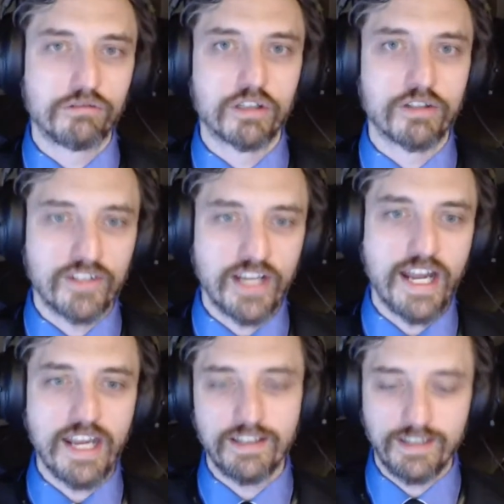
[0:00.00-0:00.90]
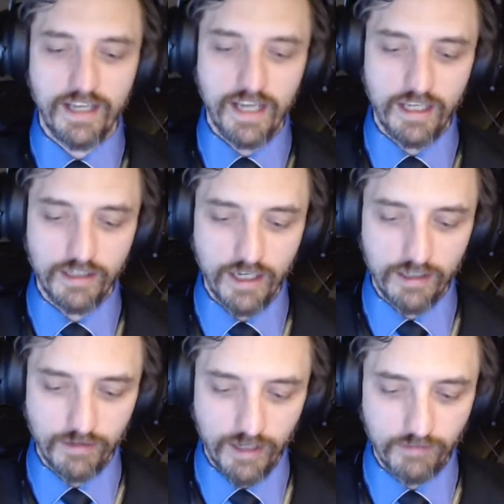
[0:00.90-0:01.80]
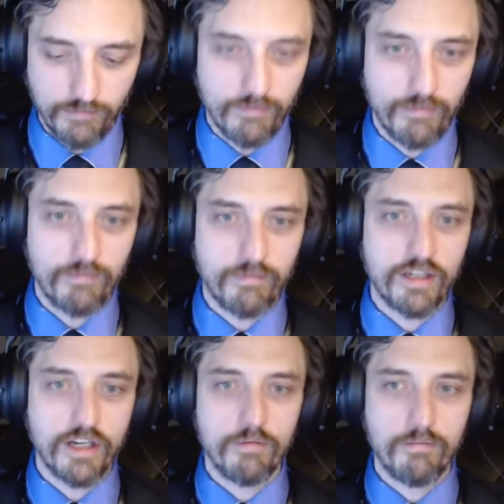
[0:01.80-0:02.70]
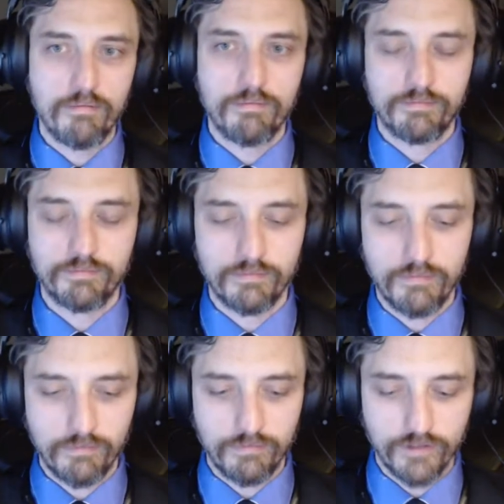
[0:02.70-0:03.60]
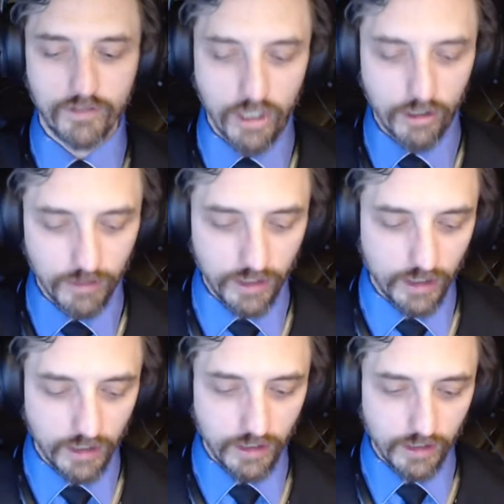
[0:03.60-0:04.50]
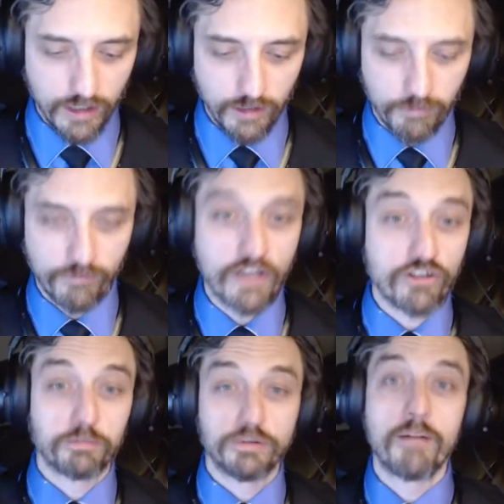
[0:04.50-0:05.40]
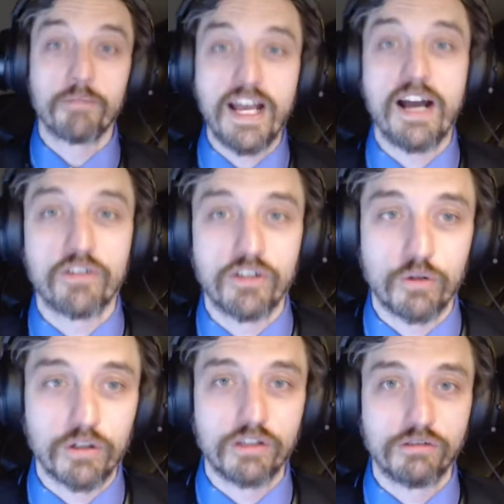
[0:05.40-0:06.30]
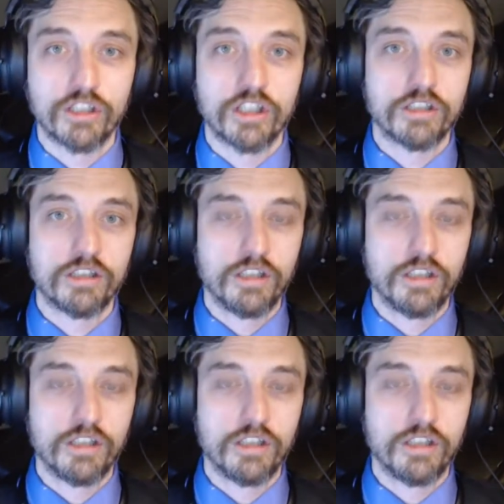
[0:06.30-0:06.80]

learn science and and and you know, so you know Professor Plum's house in order to learn